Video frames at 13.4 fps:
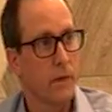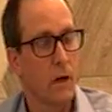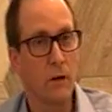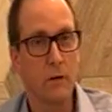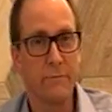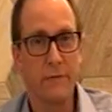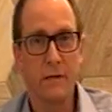
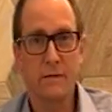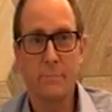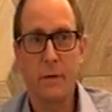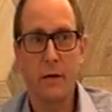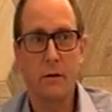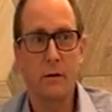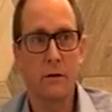Are events
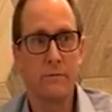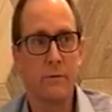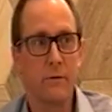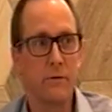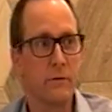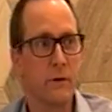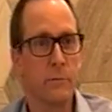back on for
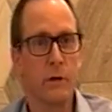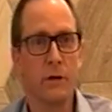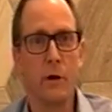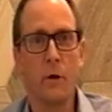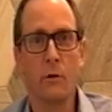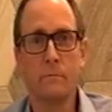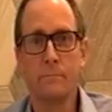the summer?
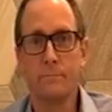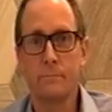No.